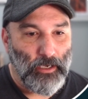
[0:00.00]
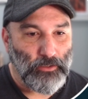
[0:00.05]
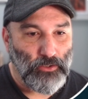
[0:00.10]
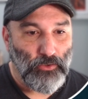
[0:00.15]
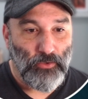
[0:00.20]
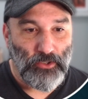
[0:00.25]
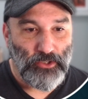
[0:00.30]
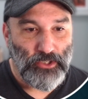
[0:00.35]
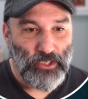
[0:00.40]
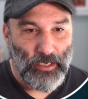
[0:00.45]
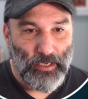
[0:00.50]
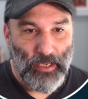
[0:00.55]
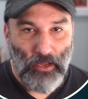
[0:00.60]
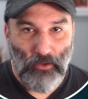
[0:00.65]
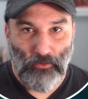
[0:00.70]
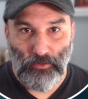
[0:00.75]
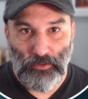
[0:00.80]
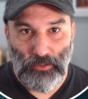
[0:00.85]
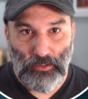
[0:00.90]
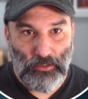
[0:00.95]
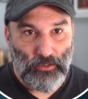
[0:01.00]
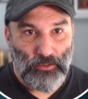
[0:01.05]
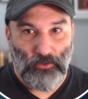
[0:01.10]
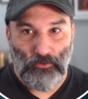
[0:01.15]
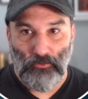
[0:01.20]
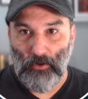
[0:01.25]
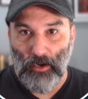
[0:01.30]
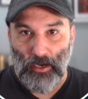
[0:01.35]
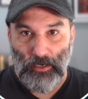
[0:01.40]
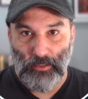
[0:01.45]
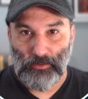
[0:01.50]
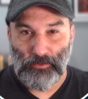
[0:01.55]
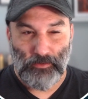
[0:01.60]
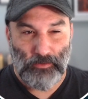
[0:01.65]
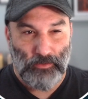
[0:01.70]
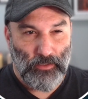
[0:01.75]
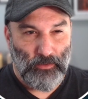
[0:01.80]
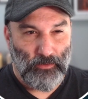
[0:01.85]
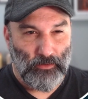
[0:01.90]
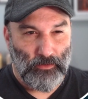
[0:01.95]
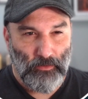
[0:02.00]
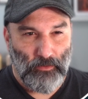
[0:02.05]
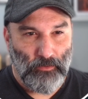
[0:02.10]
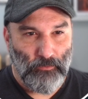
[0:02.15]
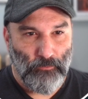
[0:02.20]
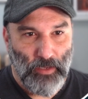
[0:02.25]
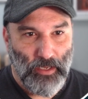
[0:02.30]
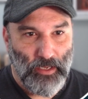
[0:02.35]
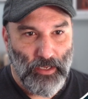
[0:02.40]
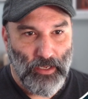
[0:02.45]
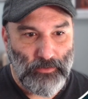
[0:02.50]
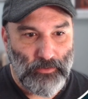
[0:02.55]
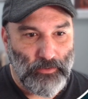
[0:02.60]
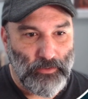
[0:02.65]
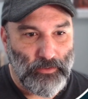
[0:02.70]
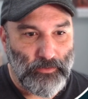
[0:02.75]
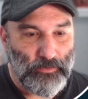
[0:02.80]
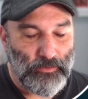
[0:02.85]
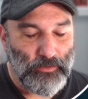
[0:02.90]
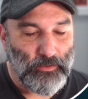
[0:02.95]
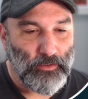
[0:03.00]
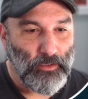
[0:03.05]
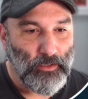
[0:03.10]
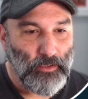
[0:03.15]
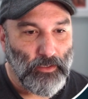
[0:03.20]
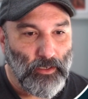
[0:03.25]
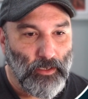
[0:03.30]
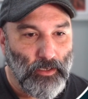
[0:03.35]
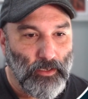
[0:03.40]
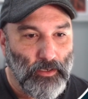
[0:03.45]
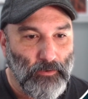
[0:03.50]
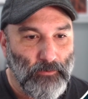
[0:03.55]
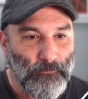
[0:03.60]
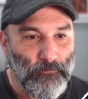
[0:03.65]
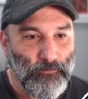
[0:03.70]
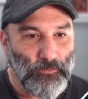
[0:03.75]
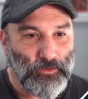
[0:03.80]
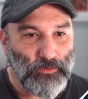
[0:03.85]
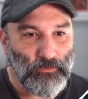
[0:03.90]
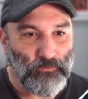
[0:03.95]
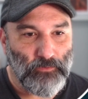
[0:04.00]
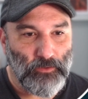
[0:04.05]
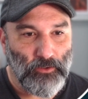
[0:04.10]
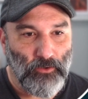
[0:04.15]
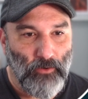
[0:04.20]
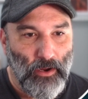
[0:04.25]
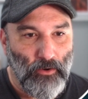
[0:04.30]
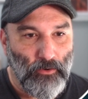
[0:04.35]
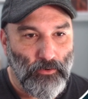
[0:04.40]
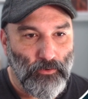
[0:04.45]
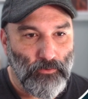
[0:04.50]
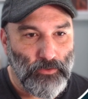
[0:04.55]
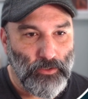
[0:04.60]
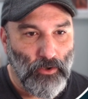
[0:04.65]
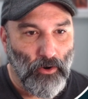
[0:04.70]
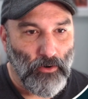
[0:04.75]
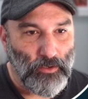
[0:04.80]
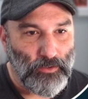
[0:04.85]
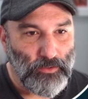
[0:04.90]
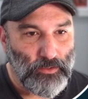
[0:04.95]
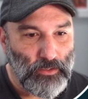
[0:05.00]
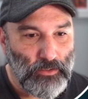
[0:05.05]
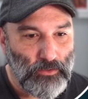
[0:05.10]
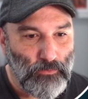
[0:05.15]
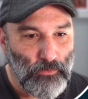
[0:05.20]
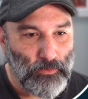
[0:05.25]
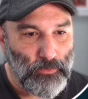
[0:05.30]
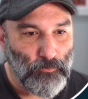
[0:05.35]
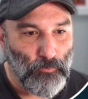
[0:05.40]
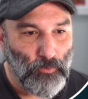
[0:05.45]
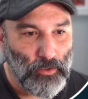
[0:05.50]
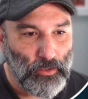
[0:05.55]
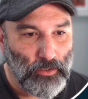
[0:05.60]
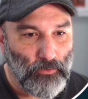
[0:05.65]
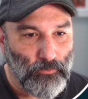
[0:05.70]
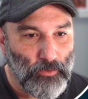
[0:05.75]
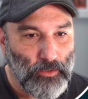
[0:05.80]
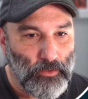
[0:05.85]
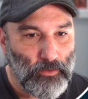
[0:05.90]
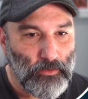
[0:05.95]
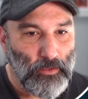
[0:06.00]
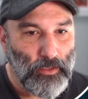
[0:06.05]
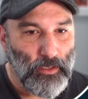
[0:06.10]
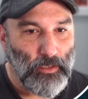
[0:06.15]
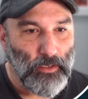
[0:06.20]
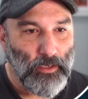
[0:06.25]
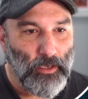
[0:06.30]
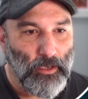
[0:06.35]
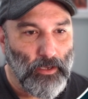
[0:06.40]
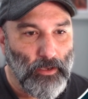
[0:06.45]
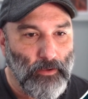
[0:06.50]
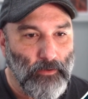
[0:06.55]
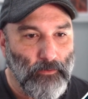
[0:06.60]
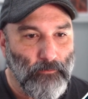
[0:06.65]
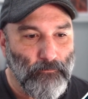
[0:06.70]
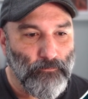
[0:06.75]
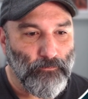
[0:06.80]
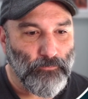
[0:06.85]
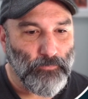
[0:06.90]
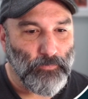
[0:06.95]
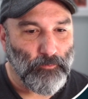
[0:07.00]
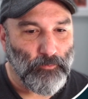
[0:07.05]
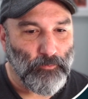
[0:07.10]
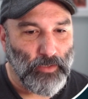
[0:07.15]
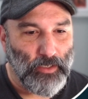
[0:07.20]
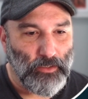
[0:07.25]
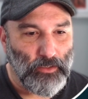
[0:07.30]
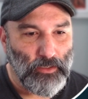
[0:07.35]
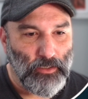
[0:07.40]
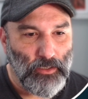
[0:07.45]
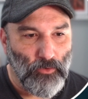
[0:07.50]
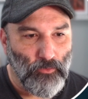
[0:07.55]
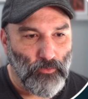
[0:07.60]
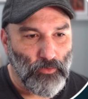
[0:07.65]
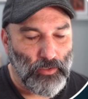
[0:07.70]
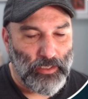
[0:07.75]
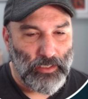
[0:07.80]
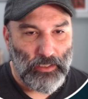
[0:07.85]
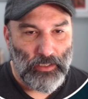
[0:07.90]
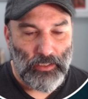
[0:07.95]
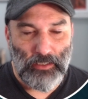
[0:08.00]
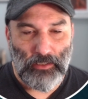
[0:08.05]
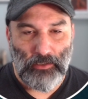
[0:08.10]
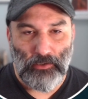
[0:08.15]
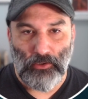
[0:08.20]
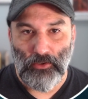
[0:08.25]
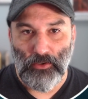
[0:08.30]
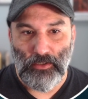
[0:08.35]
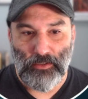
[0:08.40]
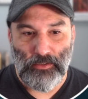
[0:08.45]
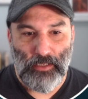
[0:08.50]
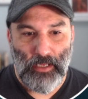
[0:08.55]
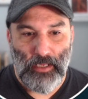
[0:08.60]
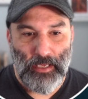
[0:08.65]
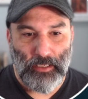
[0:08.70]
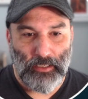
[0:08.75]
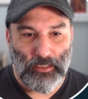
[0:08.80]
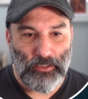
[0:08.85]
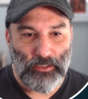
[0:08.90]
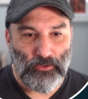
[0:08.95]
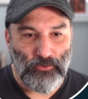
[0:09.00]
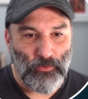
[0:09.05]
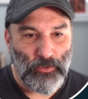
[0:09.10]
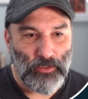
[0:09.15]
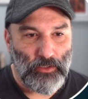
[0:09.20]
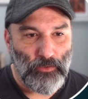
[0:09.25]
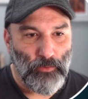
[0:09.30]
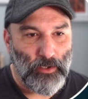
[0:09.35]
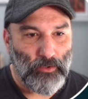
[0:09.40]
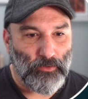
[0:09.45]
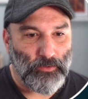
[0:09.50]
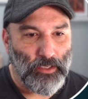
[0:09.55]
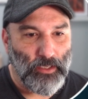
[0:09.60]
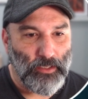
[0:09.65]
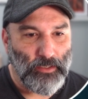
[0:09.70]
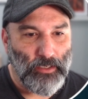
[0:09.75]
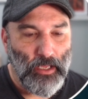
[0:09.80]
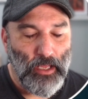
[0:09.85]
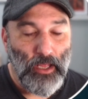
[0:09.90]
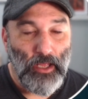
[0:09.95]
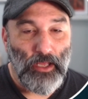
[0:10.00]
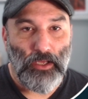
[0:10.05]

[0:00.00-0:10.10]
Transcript: You can check out the credits and the page list to figure out who the artist he's been working with. But it looks like it's really well done.